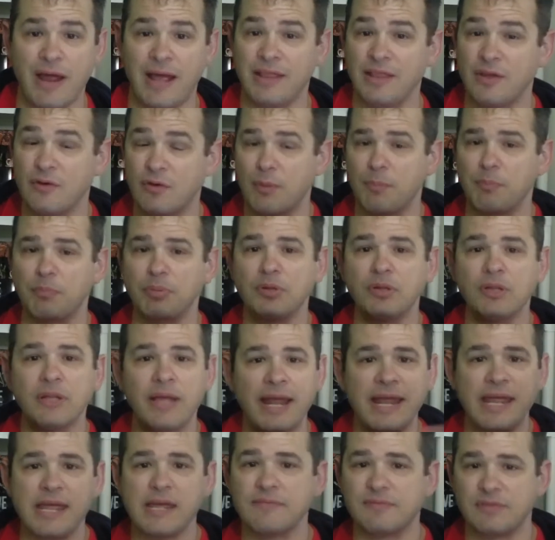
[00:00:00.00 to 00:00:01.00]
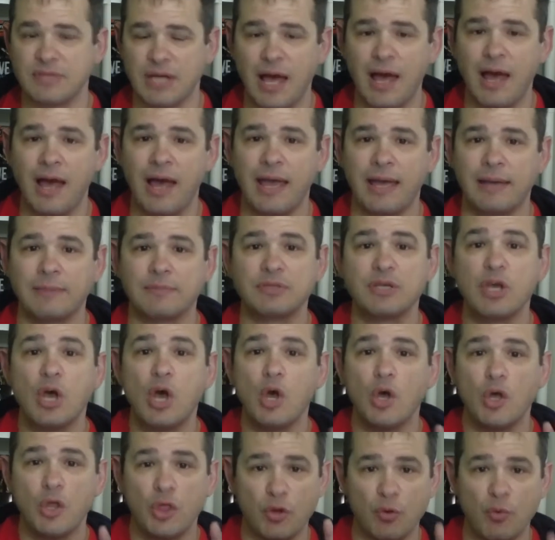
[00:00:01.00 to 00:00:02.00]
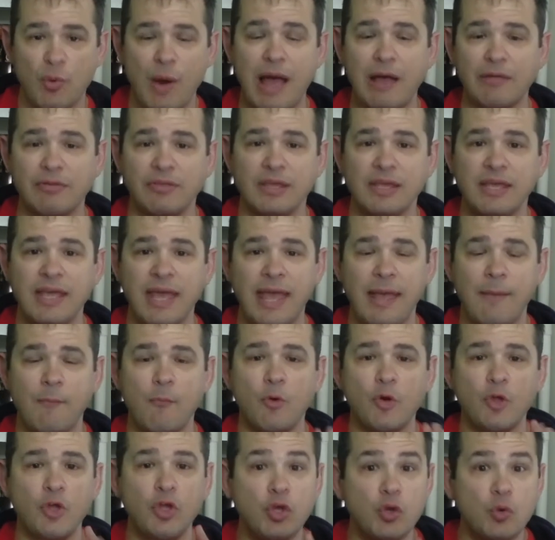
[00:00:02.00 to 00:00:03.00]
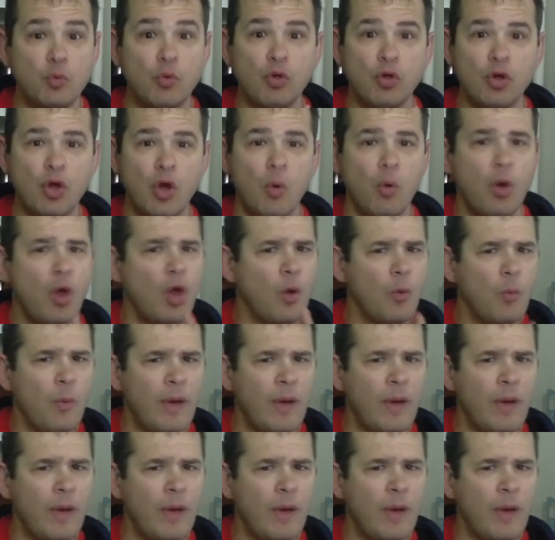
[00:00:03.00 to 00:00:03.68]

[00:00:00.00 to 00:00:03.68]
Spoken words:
And there are plenty of times throughout the game where you will go,